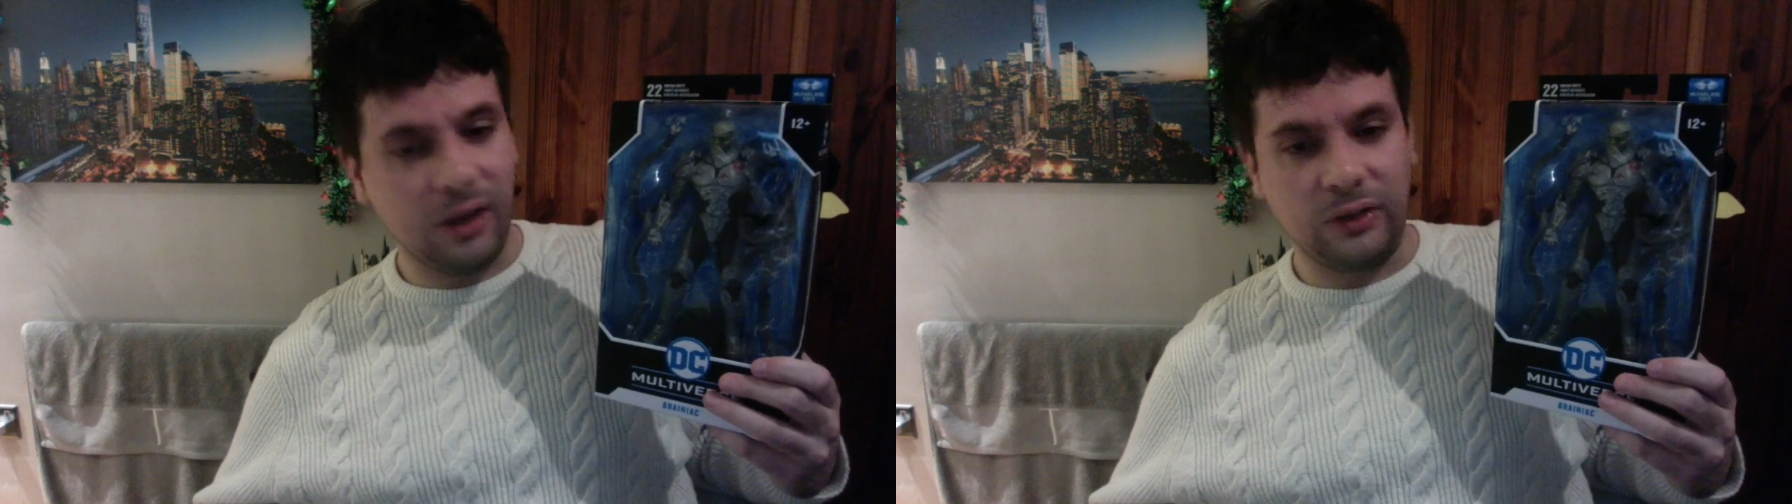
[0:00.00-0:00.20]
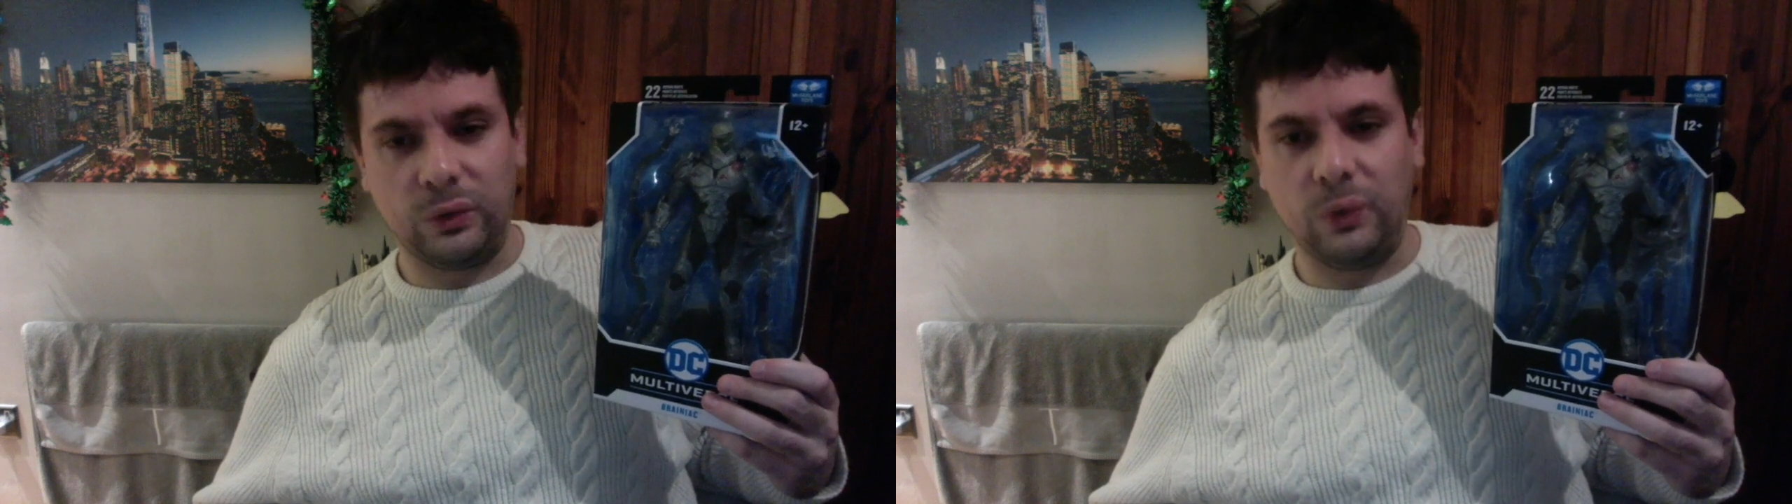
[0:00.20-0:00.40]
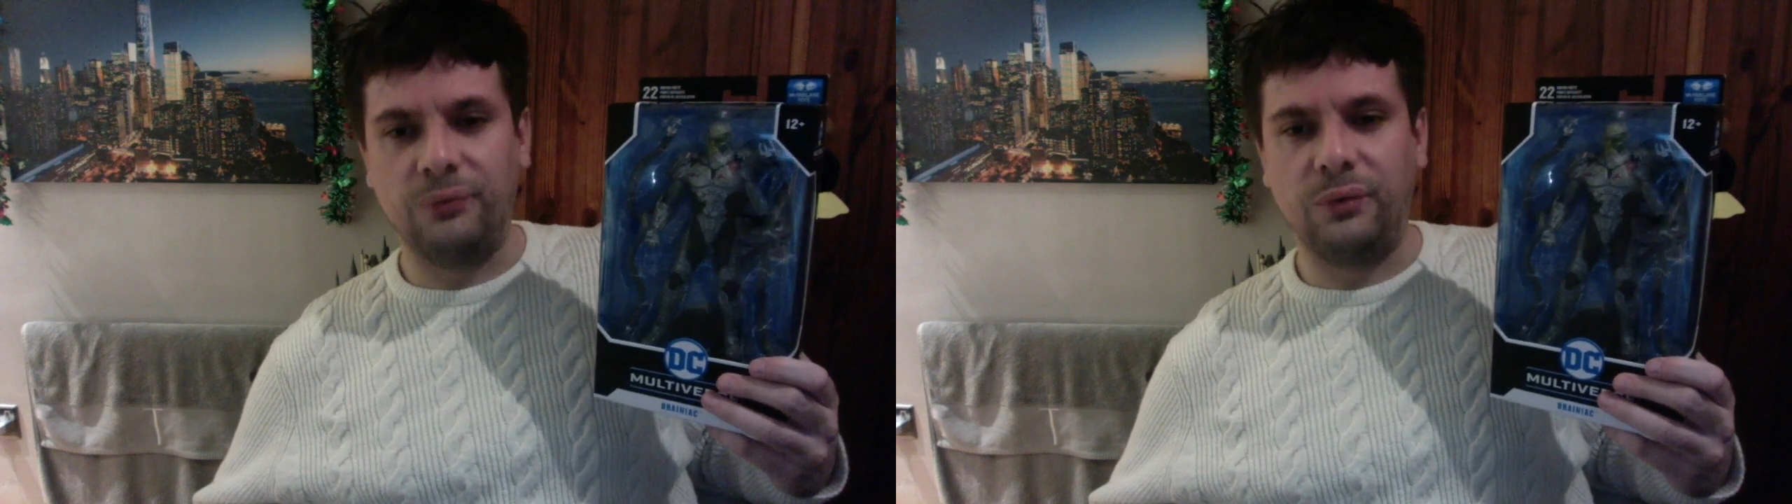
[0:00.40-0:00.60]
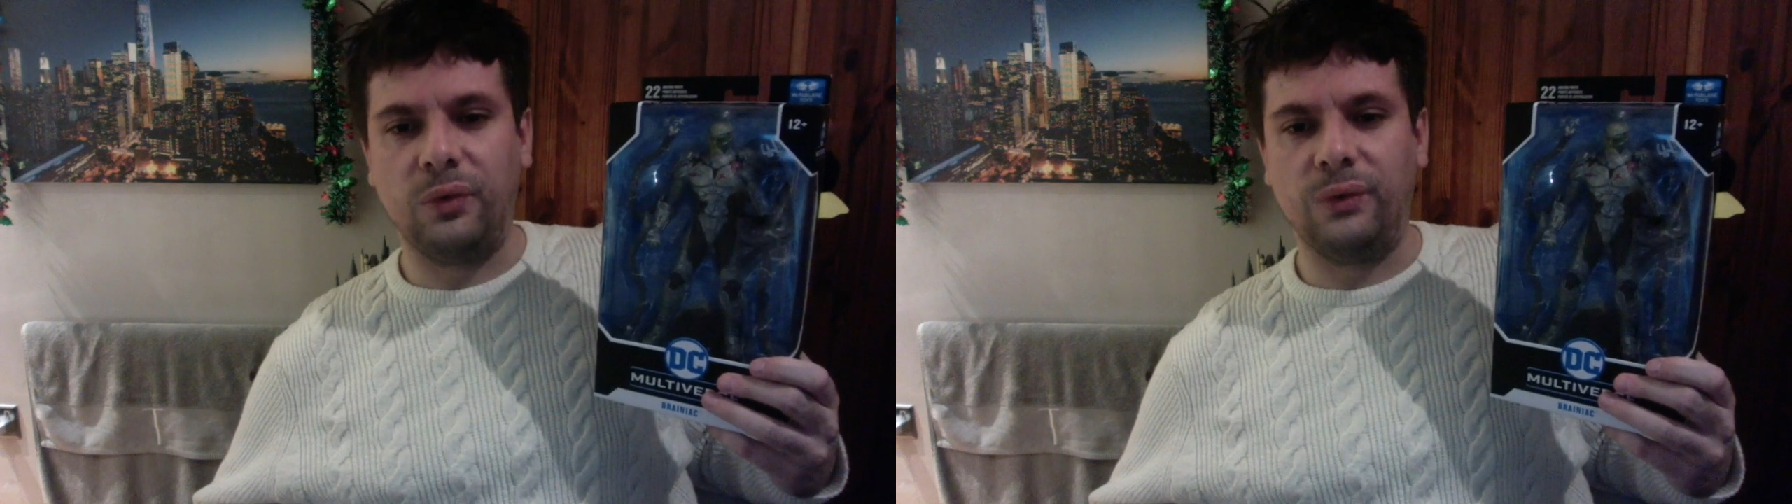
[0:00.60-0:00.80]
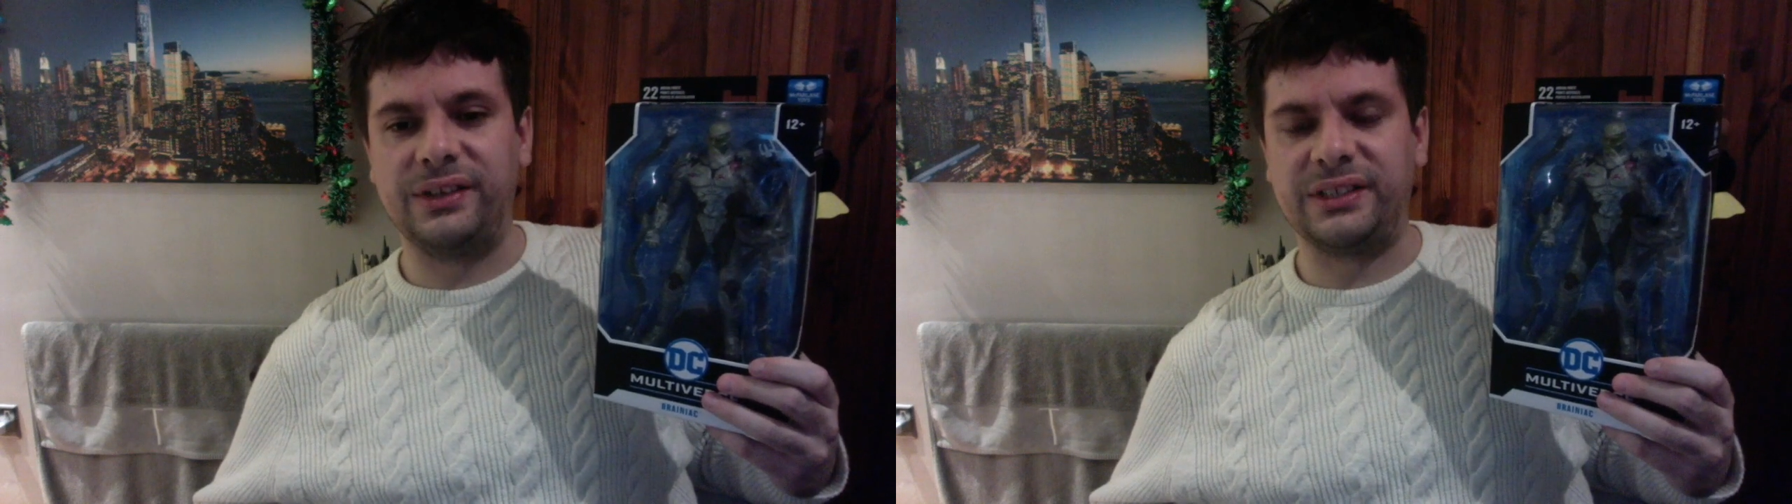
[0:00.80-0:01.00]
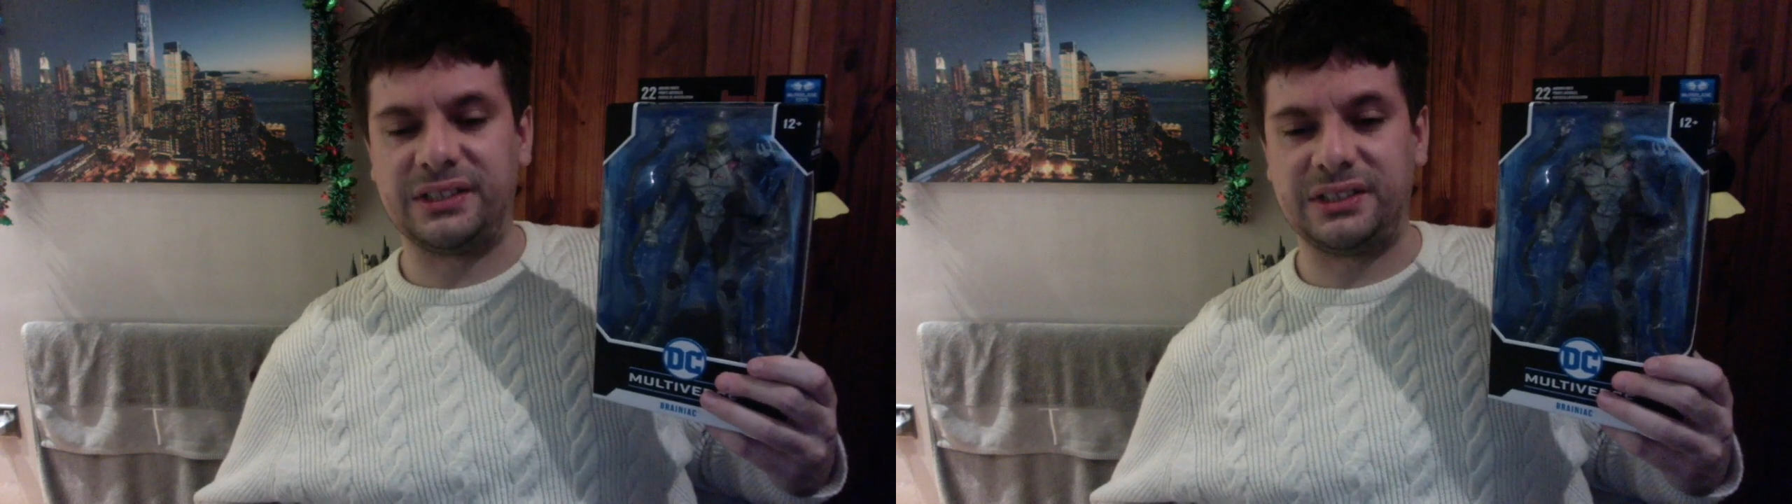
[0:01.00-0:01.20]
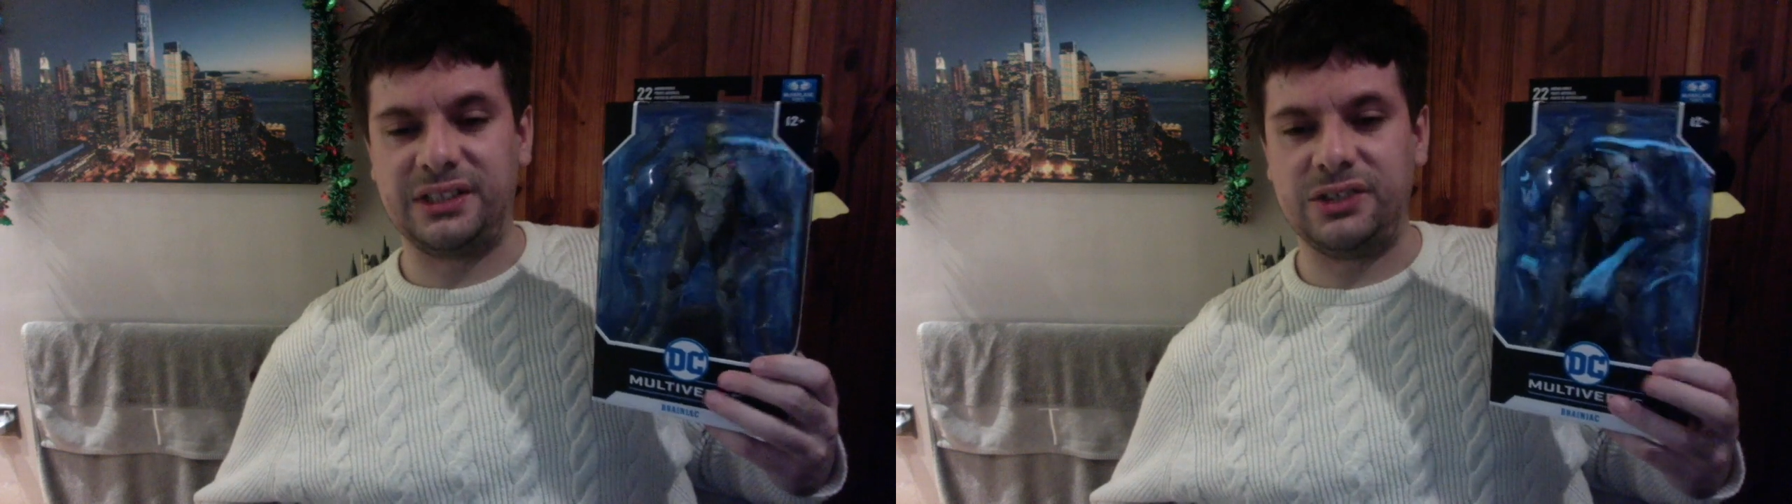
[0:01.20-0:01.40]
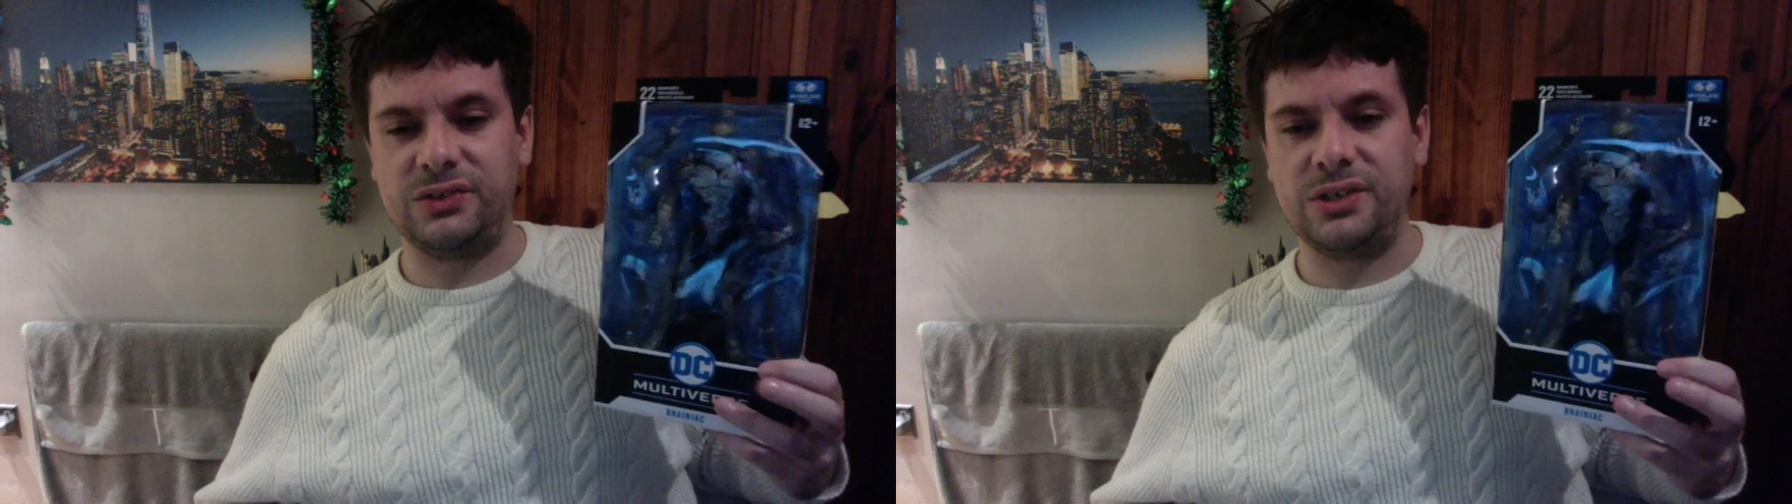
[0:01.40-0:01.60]
along with all of its
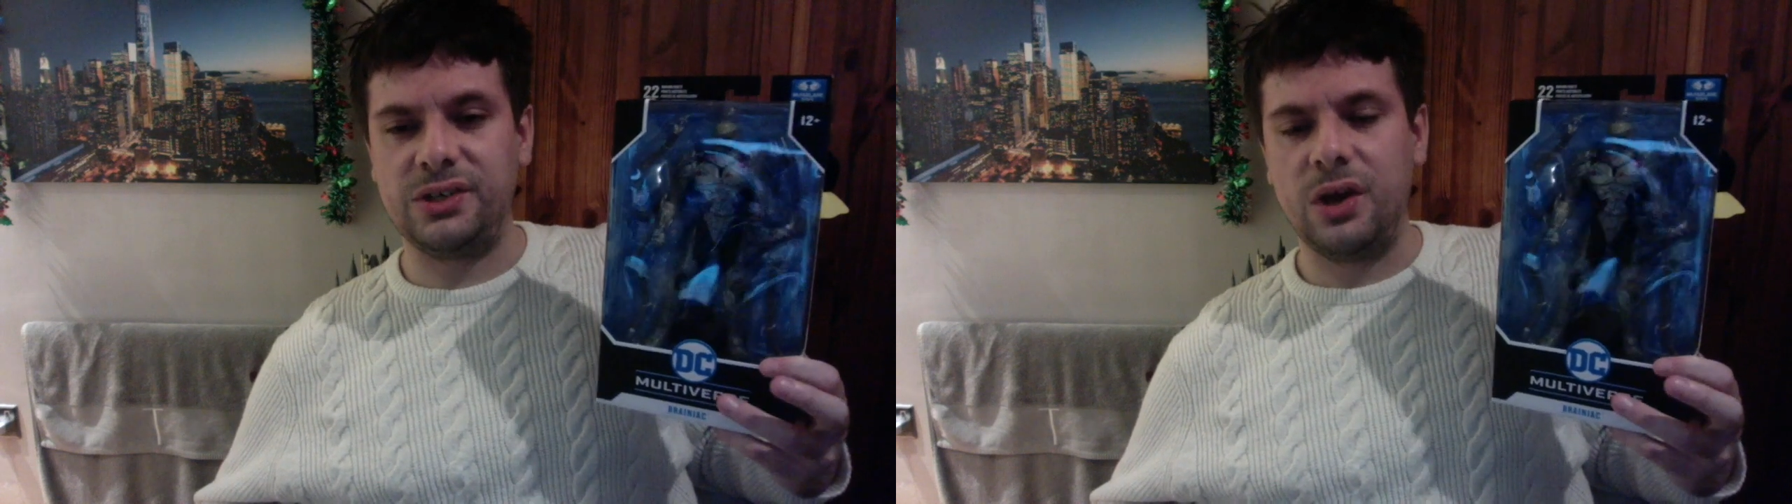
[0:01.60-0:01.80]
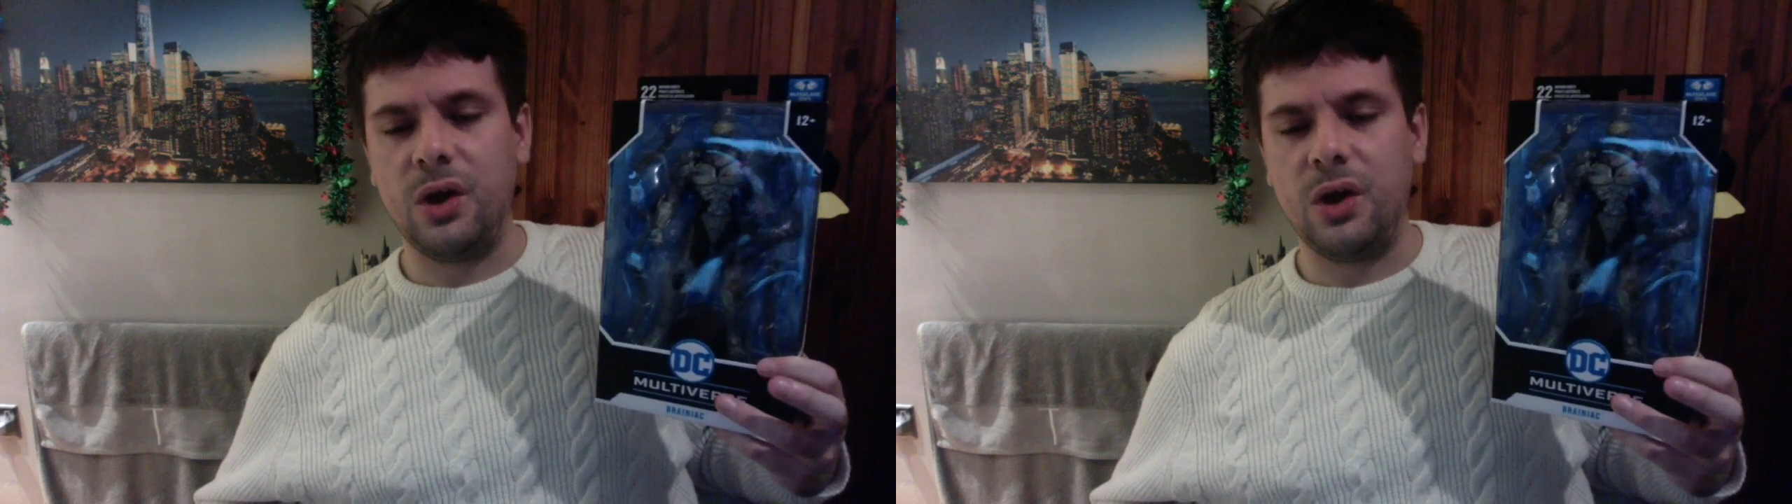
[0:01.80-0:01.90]
accessories.